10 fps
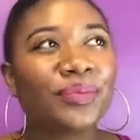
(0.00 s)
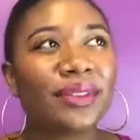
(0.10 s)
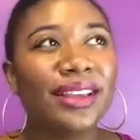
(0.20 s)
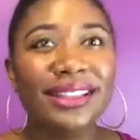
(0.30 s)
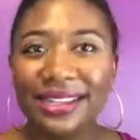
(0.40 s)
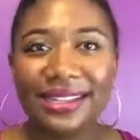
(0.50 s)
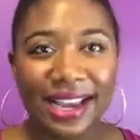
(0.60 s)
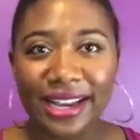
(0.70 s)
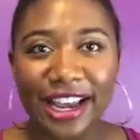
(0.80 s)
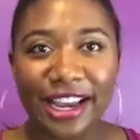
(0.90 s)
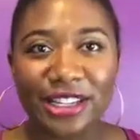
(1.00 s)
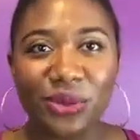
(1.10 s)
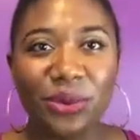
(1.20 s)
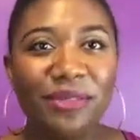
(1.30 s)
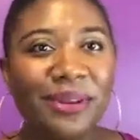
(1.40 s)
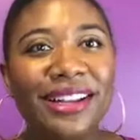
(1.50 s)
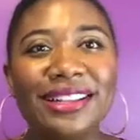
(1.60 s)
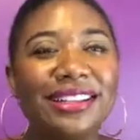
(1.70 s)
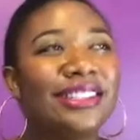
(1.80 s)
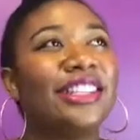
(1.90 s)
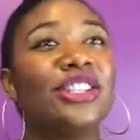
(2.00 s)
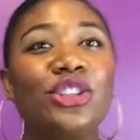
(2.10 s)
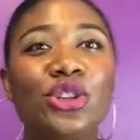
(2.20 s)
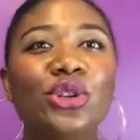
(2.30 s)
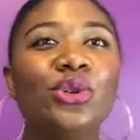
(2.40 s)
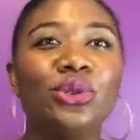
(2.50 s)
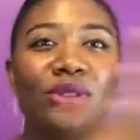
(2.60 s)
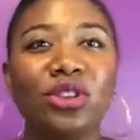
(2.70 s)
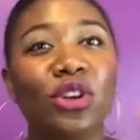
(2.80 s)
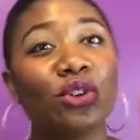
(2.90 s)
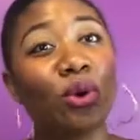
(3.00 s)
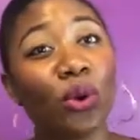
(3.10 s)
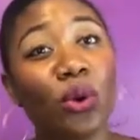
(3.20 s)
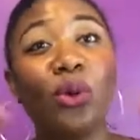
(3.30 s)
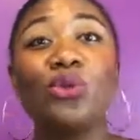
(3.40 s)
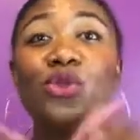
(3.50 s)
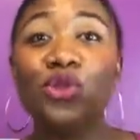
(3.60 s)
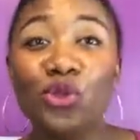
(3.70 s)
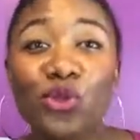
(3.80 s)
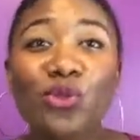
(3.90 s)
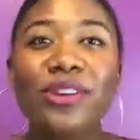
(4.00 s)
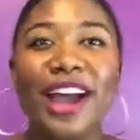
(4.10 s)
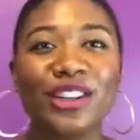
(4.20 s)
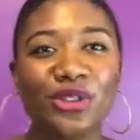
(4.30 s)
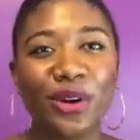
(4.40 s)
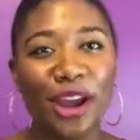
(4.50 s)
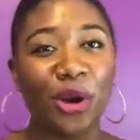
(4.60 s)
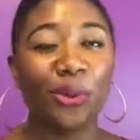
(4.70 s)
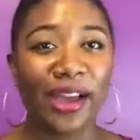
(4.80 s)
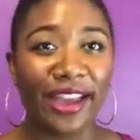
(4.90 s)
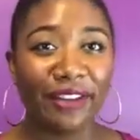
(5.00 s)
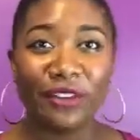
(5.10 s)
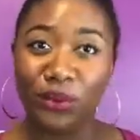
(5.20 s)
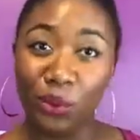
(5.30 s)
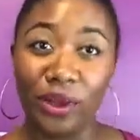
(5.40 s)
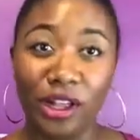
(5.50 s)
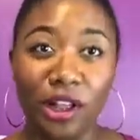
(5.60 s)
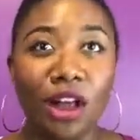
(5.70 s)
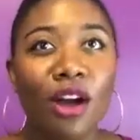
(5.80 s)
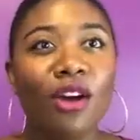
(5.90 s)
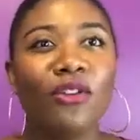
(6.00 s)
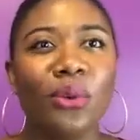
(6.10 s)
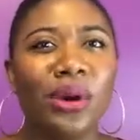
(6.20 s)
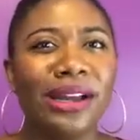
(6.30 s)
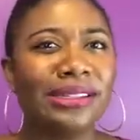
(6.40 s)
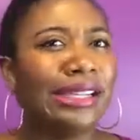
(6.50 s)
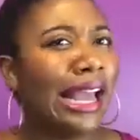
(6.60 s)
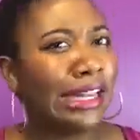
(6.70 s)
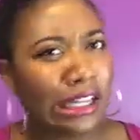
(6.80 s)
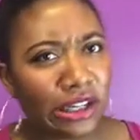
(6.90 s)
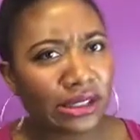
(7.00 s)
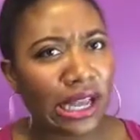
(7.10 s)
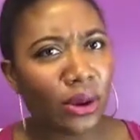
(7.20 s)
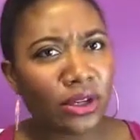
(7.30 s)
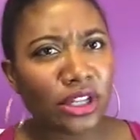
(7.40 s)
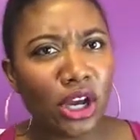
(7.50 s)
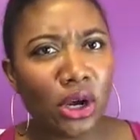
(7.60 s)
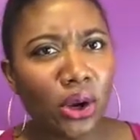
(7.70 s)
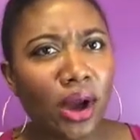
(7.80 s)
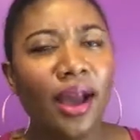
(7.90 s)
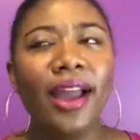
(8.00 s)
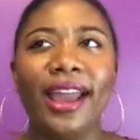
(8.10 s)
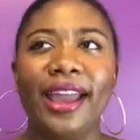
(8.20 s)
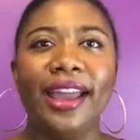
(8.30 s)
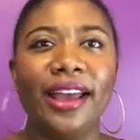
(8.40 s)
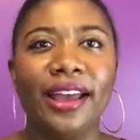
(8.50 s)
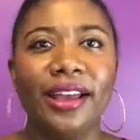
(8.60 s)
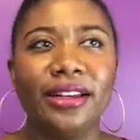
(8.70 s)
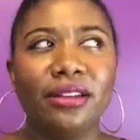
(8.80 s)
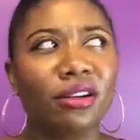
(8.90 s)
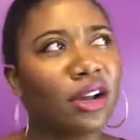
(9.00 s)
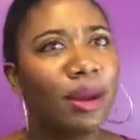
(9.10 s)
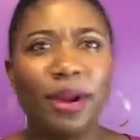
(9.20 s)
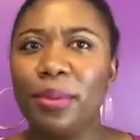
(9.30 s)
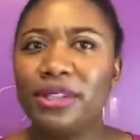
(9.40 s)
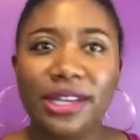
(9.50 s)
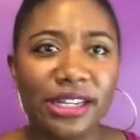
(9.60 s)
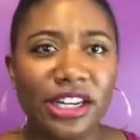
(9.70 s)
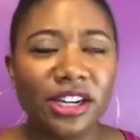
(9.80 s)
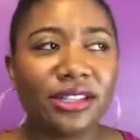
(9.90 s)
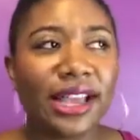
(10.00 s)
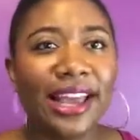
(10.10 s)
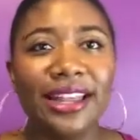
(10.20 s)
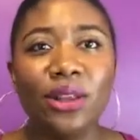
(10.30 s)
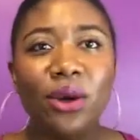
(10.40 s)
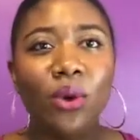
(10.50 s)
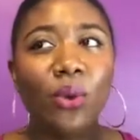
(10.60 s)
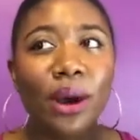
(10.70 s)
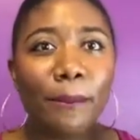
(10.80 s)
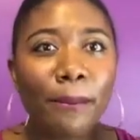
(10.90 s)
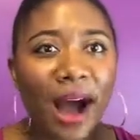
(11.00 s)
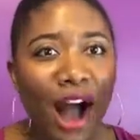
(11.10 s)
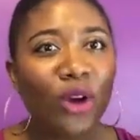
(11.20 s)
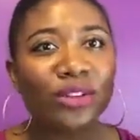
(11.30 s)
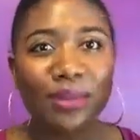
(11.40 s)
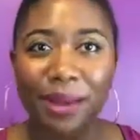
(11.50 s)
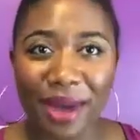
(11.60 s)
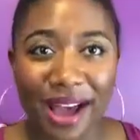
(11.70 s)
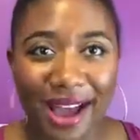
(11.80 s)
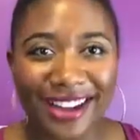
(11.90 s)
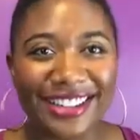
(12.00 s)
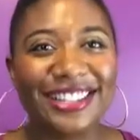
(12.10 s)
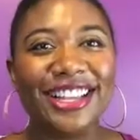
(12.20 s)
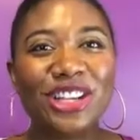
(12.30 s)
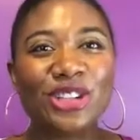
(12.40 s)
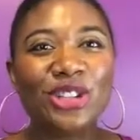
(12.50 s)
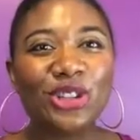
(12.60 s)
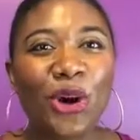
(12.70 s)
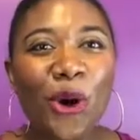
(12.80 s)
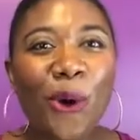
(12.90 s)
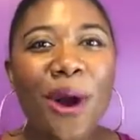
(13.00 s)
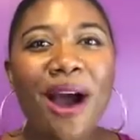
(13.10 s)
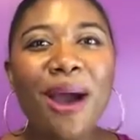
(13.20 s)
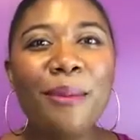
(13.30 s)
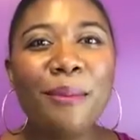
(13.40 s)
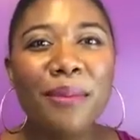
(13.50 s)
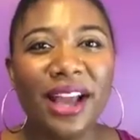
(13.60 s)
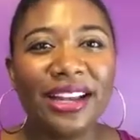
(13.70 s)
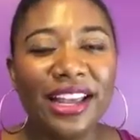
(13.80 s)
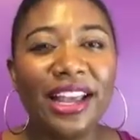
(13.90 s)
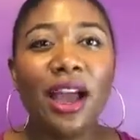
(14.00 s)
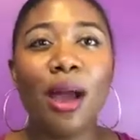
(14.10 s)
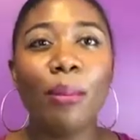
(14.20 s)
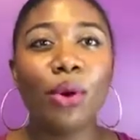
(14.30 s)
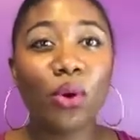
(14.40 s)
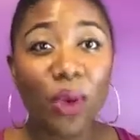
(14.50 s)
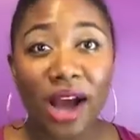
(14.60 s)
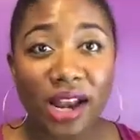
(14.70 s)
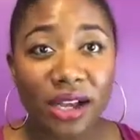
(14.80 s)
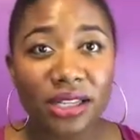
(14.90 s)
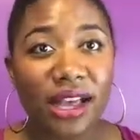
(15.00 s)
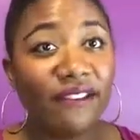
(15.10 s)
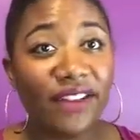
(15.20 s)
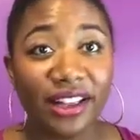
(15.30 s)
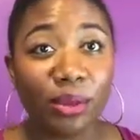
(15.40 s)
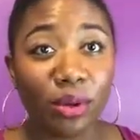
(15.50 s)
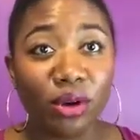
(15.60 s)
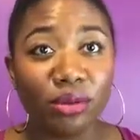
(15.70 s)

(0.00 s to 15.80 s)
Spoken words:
in this day and age, we've been in this new sort of quote unquote new natural hair wave, if you will, for what, 10 years now or so? Or coming up on 10 years. And what boggles my mind is that there's so many products available.